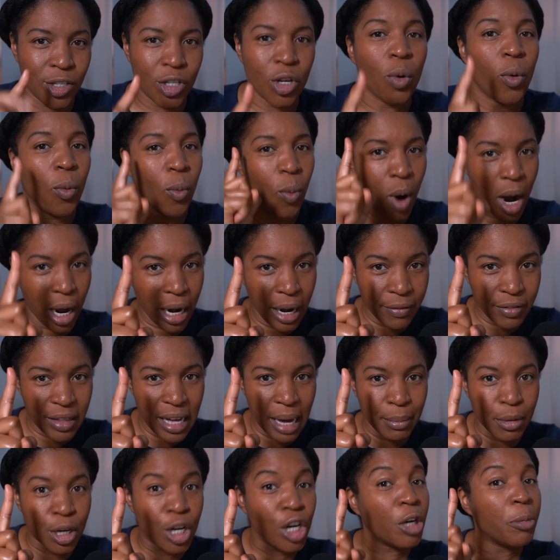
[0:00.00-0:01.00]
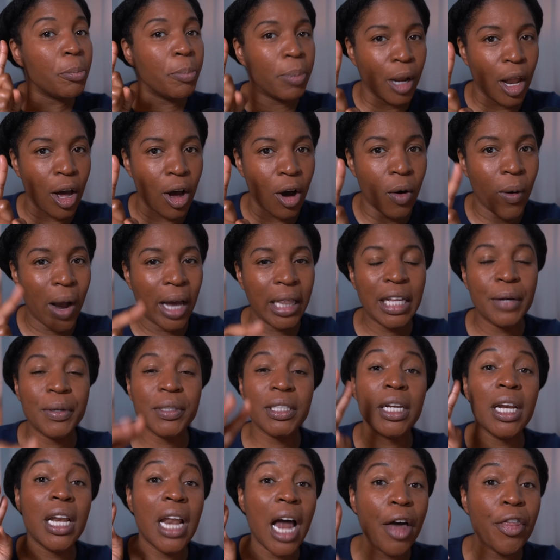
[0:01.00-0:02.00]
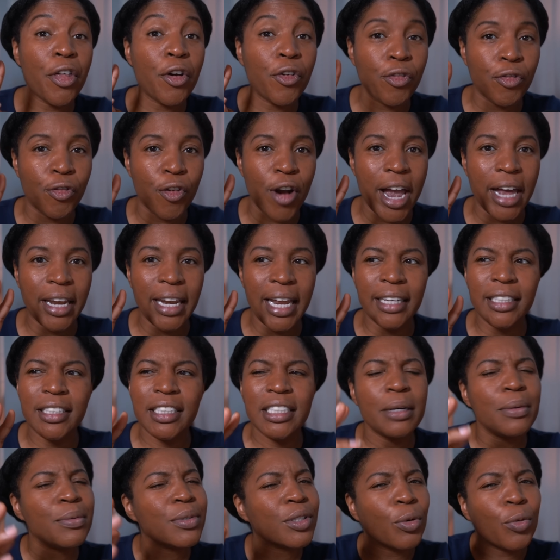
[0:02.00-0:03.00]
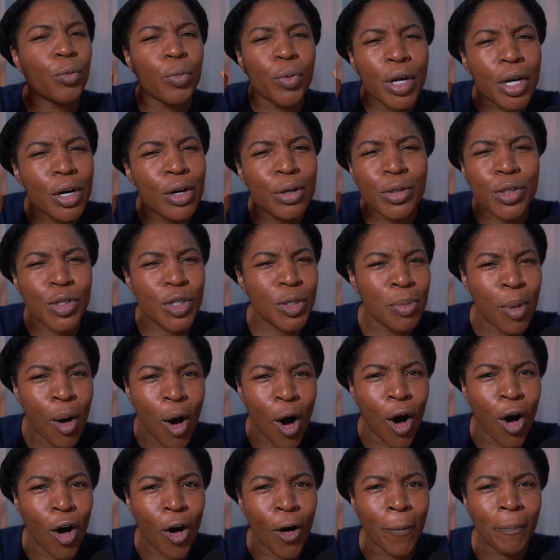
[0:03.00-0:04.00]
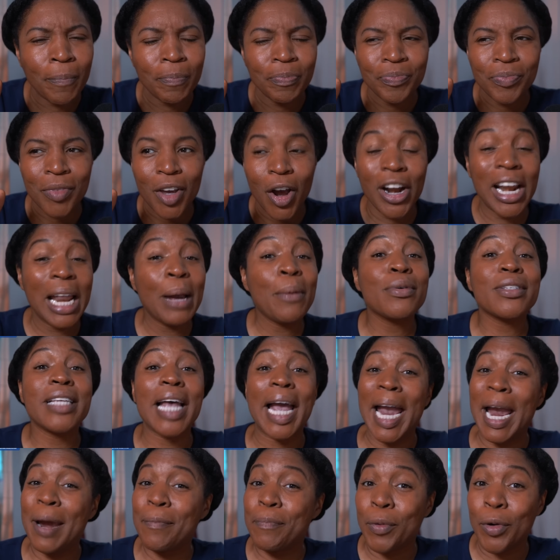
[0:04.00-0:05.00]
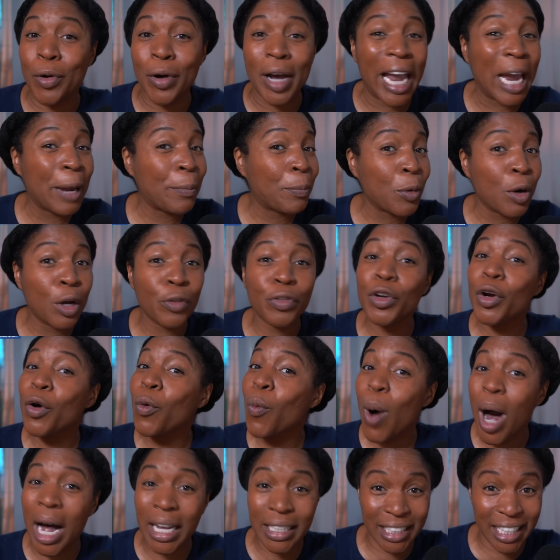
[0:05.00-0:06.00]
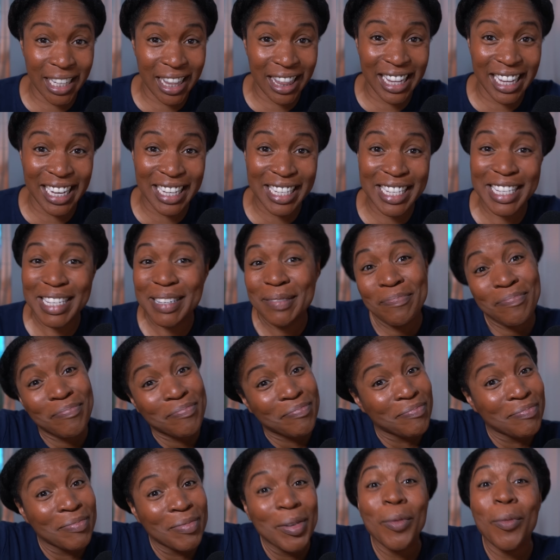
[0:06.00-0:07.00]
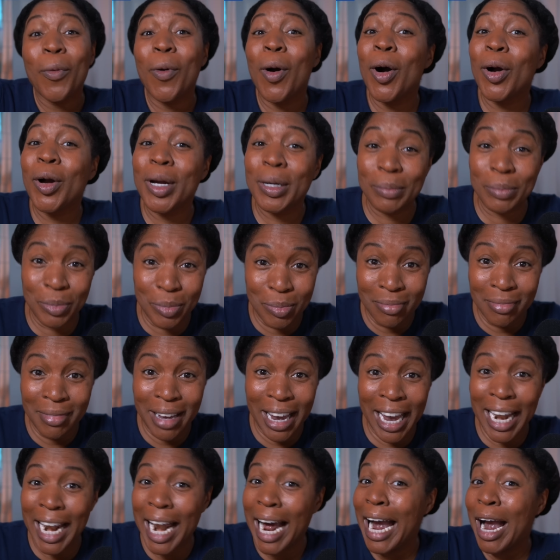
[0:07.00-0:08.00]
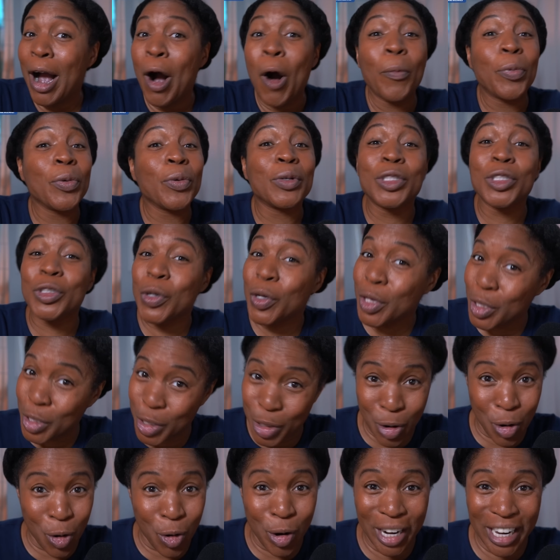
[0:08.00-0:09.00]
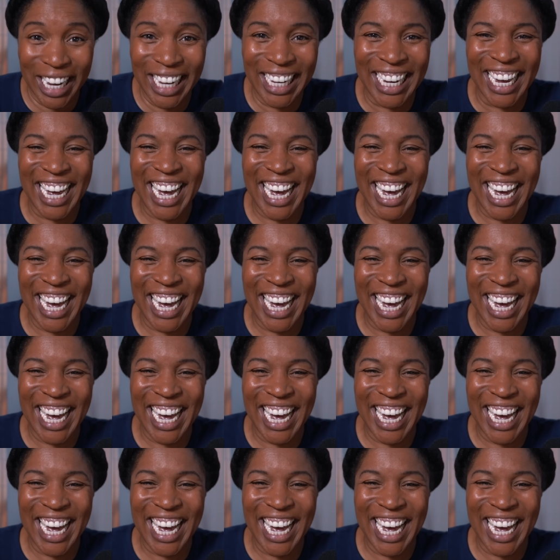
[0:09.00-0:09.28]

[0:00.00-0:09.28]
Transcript: so one of them could blow, and there was another friend, and she was a real small, her name was April. April, if you're watching this, welcome, and I hope you enjoyed the story.